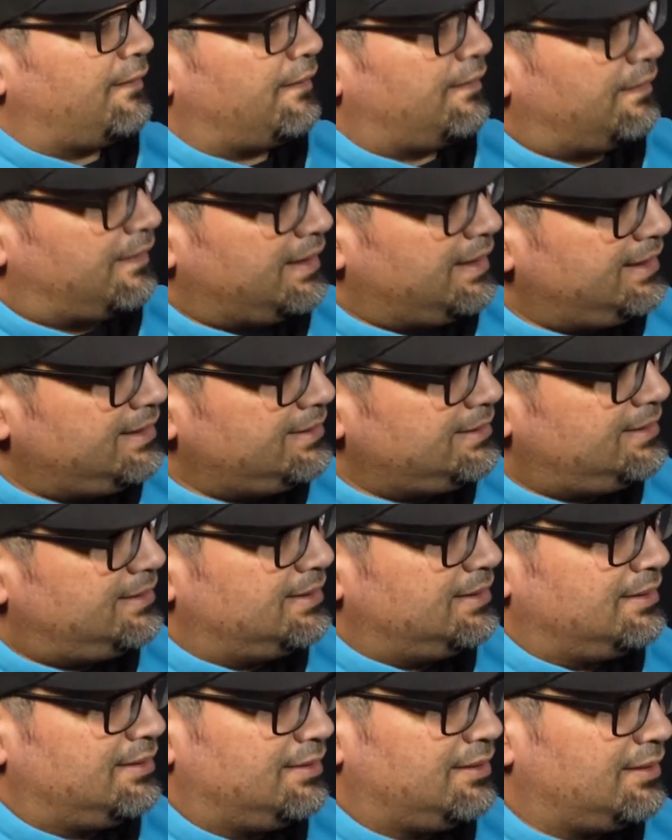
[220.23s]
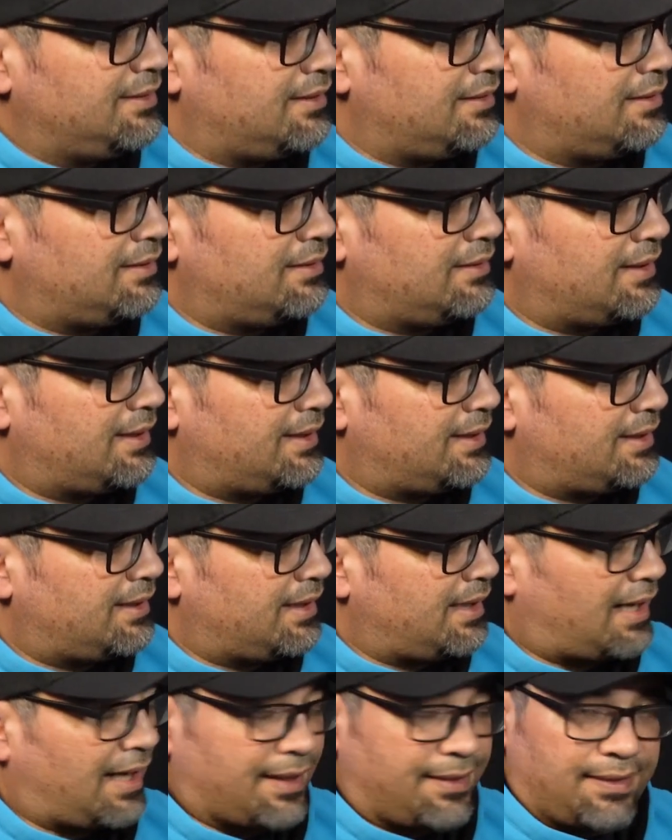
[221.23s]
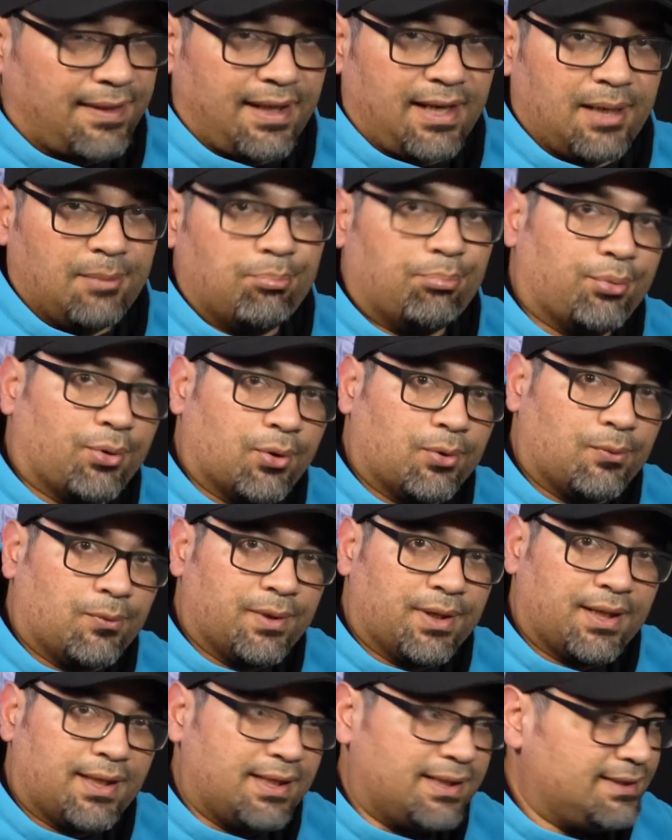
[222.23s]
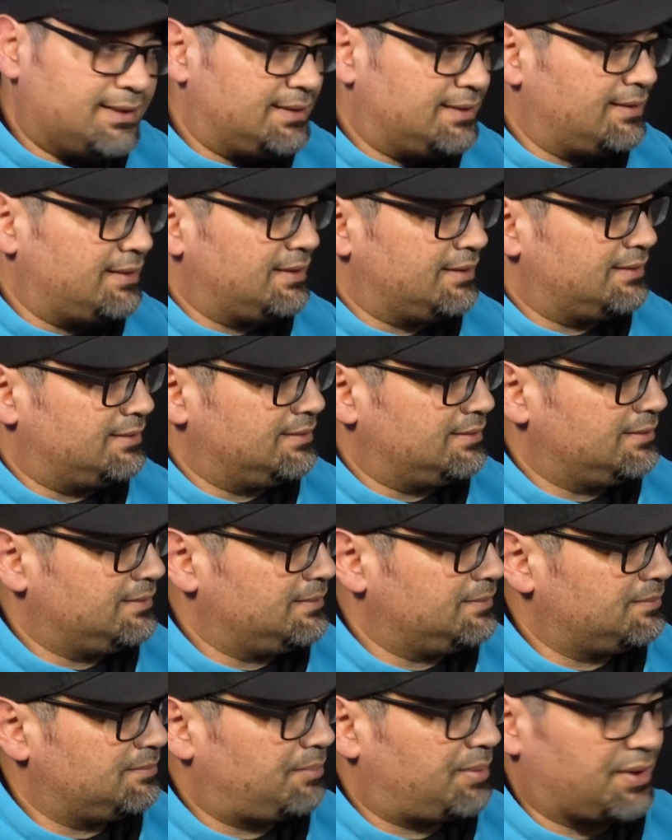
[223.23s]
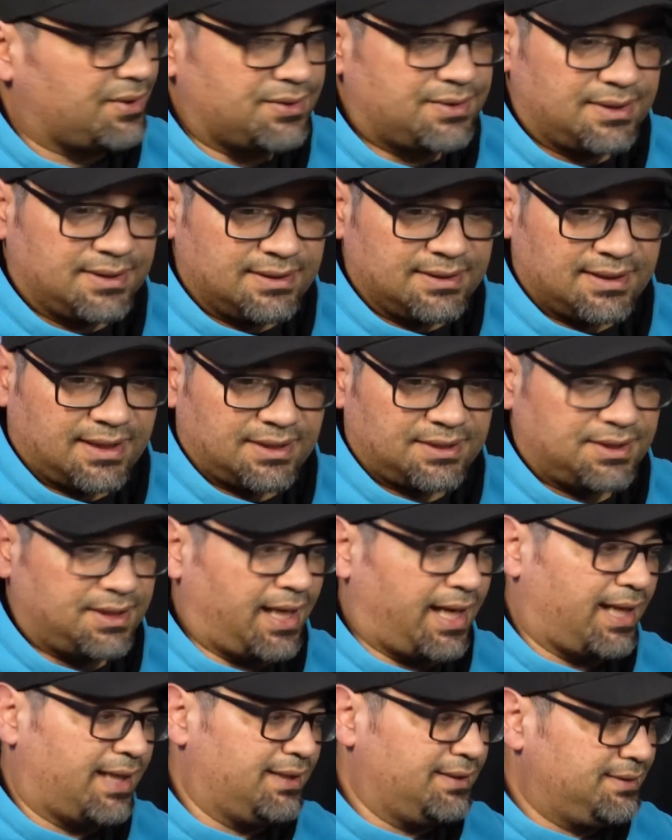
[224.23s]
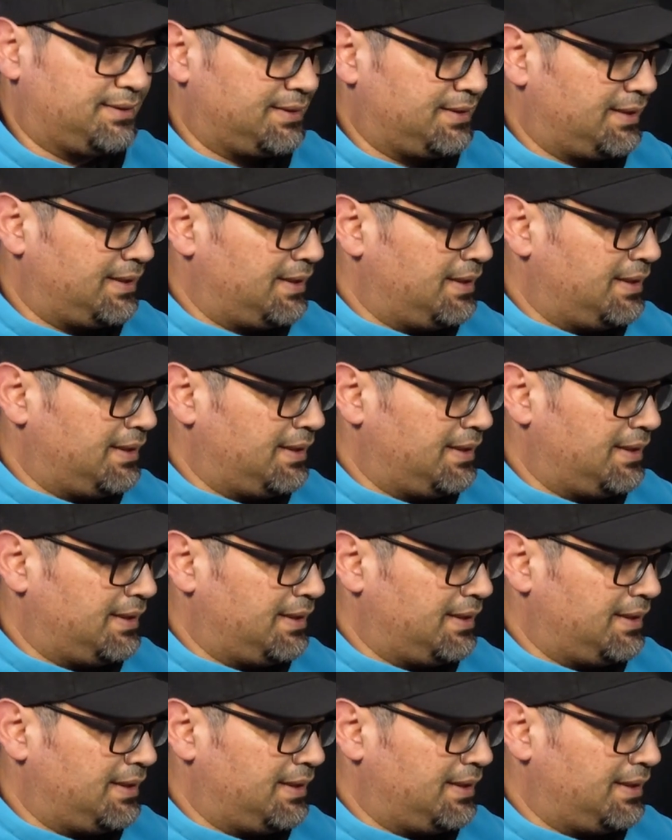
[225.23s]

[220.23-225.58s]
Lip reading: These, I thought I broke one of these piercings that she has,